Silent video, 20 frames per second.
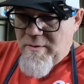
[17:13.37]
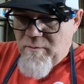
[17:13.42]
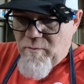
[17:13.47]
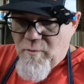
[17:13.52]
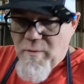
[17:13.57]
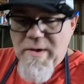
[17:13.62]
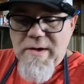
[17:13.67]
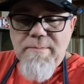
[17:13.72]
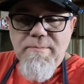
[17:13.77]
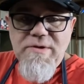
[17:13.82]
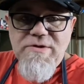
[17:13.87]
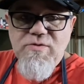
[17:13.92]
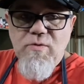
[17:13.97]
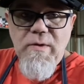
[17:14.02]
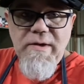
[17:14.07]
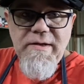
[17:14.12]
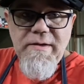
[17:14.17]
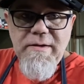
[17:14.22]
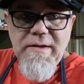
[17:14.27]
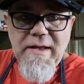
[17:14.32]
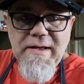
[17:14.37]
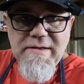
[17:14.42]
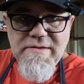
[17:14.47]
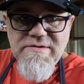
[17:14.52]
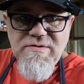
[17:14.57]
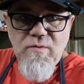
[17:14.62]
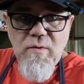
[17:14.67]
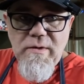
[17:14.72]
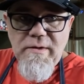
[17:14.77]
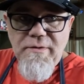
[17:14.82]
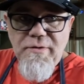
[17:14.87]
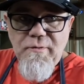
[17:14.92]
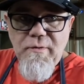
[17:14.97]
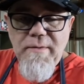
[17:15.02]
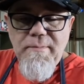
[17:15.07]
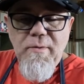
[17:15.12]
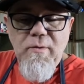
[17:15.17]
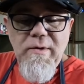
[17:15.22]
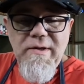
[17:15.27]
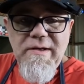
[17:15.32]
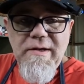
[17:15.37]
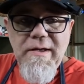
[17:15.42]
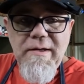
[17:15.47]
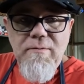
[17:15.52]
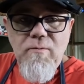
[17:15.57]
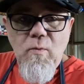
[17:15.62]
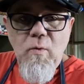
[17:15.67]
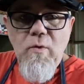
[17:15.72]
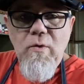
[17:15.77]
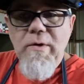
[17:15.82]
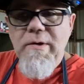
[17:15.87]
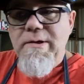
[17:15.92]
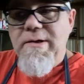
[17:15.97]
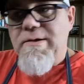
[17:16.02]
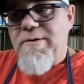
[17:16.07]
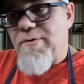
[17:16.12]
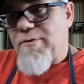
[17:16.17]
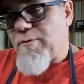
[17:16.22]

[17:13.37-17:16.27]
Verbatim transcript: read between the lines of what the 3.91 and